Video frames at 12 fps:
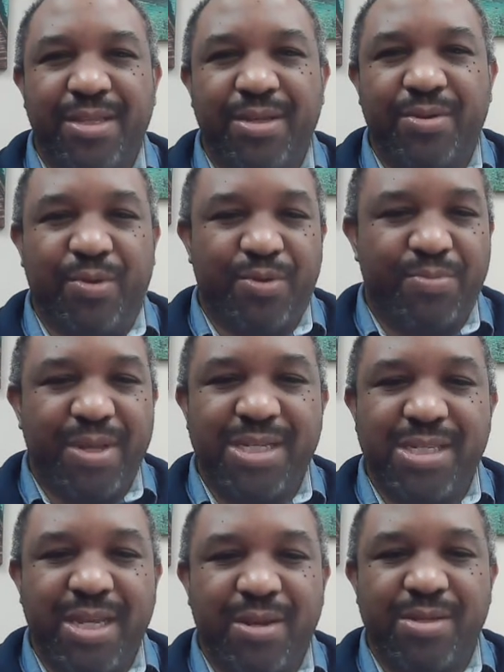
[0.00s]
growth plates
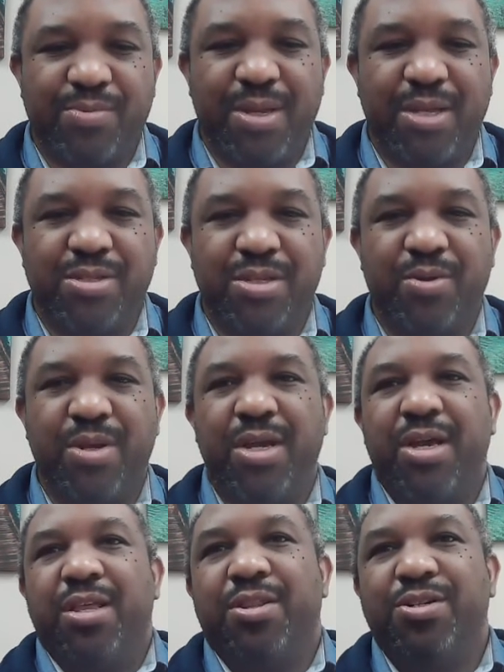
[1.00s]
there as well. So
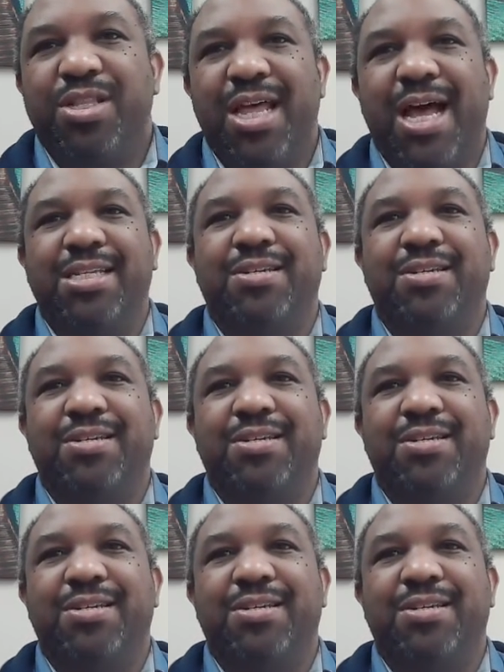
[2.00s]
there's lots